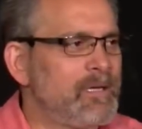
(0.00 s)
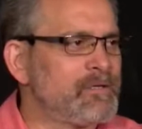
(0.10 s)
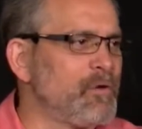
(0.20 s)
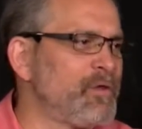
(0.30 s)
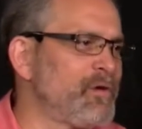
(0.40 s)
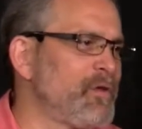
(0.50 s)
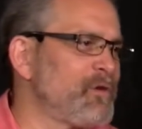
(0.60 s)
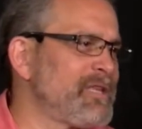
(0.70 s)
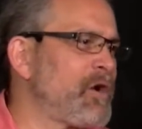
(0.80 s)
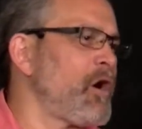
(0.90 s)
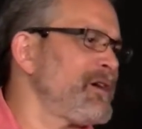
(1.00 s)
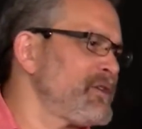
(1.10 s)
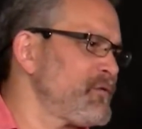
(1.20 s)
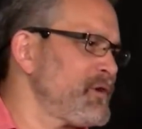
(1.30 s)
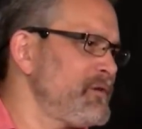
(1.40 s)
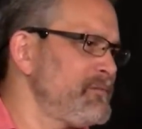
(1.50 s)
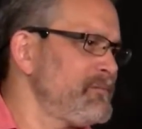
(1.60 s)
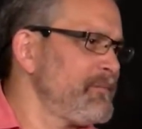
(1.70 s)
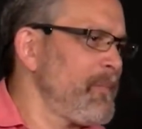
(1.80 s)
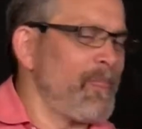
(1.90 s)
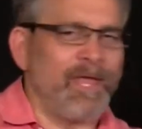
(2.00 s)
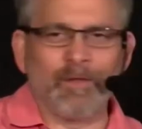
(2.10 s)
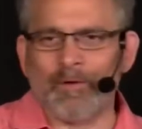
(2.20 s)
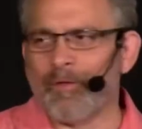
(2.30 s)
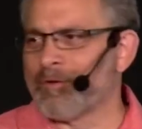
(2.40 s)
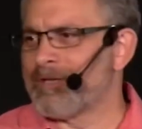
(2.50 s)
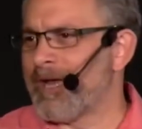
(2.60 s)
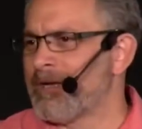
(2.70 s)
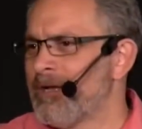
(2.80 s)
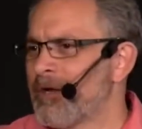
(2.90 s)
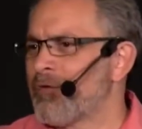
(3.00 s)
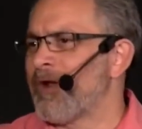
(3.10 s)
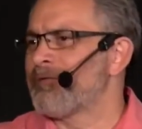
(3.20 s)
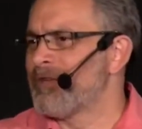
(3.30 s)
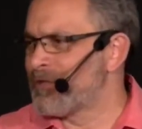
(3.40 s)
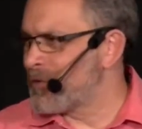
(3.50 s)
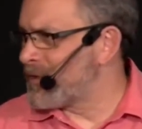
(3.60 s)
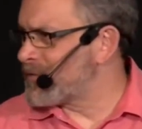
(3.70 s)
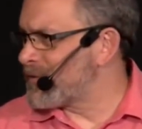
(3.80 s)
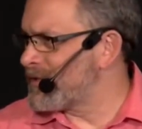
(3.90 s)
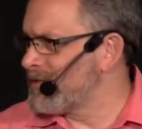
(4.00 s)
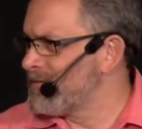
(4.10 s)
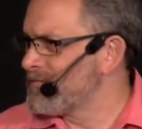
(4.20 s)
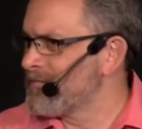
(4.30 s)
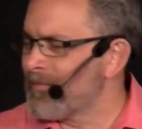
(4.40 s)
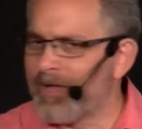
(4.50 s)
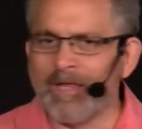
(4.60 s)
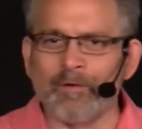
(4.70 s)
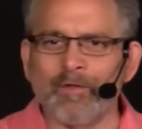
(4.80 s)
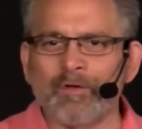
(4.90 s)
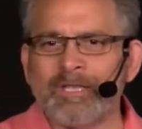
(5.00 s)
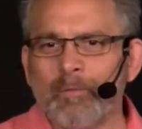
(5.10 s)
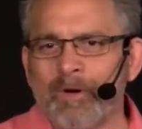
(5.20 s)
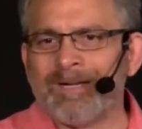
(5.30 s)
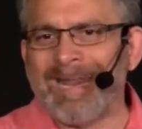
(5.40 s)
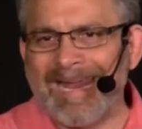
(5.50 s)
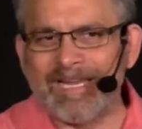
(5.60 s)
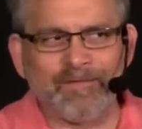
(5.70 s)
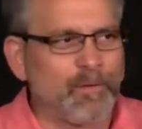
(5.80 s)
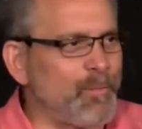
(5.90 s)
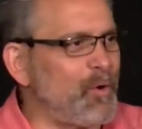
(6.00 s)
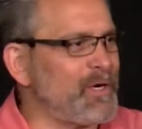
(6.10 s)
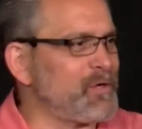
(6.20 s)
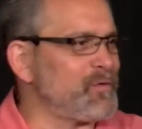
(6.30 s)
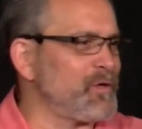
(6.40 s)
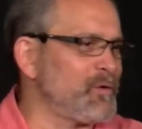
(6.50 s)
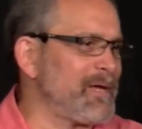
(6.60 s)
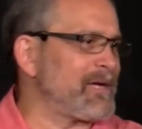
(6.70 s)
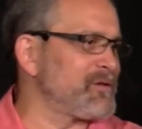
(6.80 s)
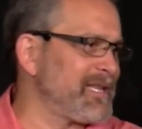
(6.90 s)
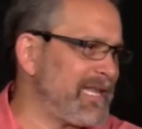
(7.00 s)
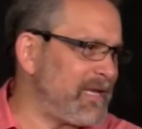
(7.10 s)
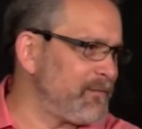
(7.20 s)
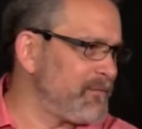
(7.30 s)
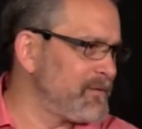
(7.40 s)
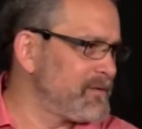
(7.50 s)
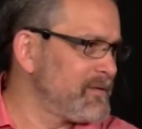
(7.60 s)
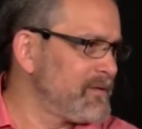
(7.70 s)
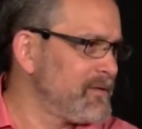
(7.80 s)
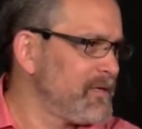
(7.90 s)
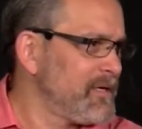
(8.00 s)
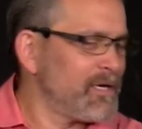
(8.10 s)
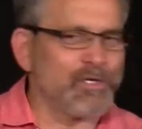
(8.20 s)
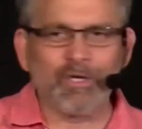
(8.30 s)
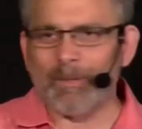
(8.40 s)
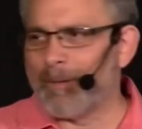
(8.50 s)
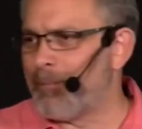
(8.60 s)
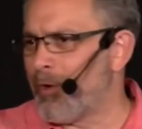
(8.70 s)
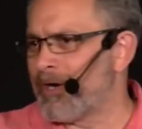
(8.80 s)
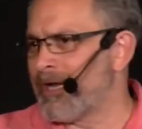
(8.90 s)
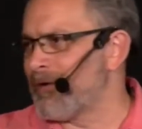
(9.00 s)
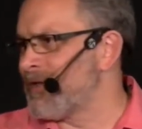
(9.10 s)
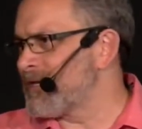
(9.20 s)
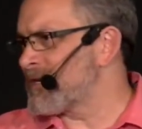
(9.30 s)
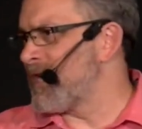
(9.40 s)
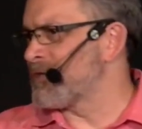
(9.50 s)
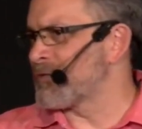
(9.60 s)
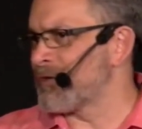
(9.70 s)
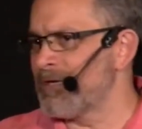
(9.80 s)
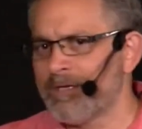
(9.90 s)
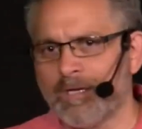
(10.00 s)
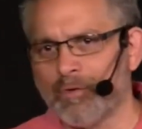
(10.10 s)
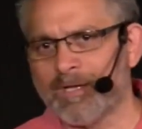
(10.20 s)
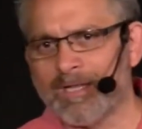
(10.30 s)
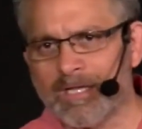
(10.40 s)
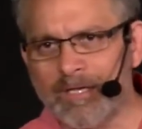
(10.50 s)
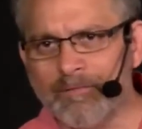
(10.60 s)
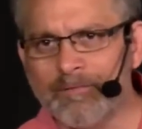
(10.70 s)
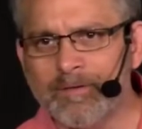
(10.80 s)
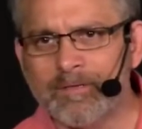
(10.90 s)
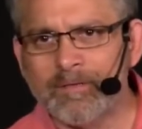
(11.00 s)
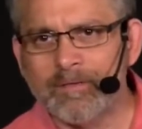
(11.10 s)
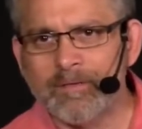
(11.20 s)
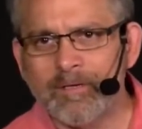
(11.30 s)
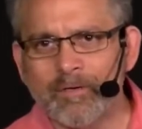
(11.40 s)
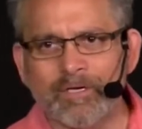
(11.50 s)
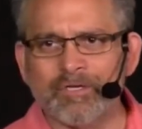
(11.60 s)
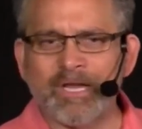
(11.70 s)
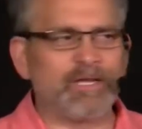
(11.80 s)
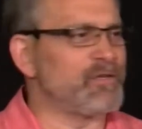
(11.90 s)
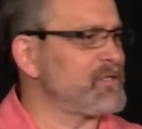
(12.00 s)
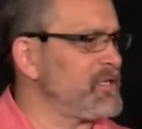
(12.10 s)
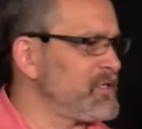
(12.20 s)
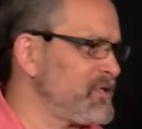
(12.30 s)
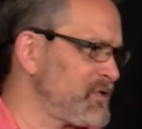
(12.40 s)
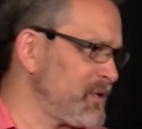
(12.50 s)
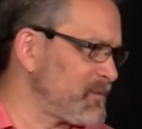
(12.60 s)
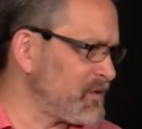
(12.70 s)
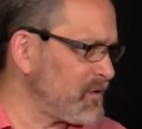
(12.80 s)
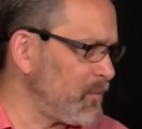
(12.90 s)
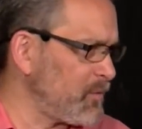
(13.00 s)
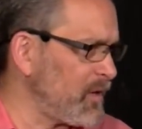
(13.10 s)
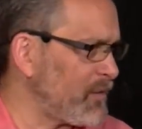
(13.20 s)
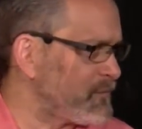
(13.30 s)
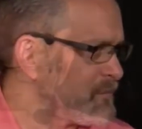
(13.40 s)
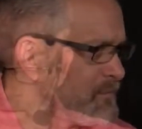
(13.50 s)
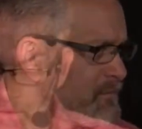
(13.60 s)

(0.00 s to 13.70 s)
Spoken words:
So there are those that are Israel, and there are those that graft into Israel. And then there are those that were native, that were born in Israel, who actually leave. Because you could be born here in this country, and you can leave. You can change your citizenship to somewhere else.